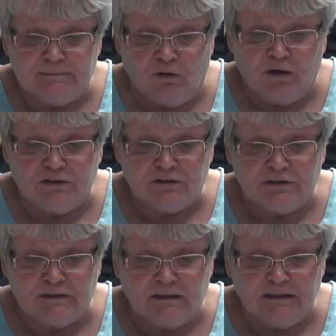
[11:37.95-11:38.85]

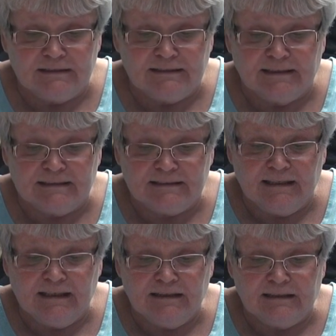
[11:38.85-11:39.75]
March the
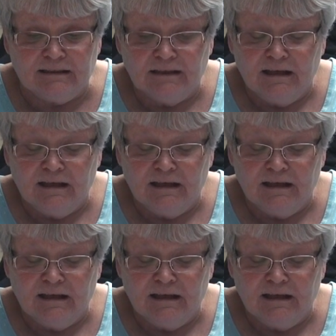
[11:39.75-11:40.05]
16th.